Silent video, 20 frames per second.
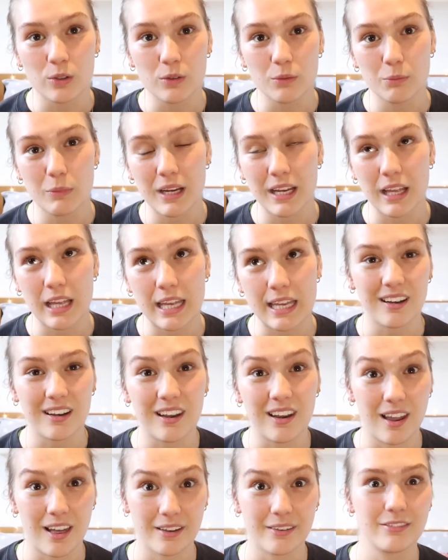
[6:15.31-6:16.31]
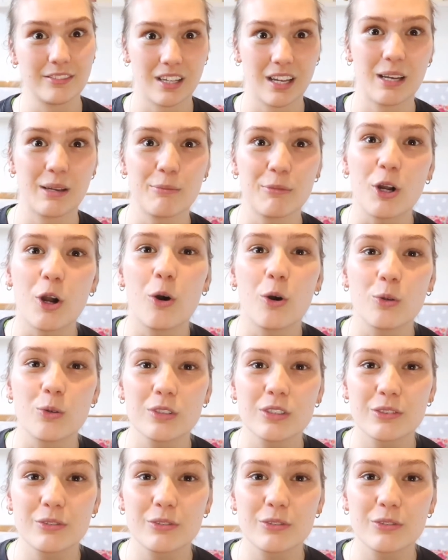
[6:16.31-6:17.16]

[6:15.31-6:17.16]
my lifetime goals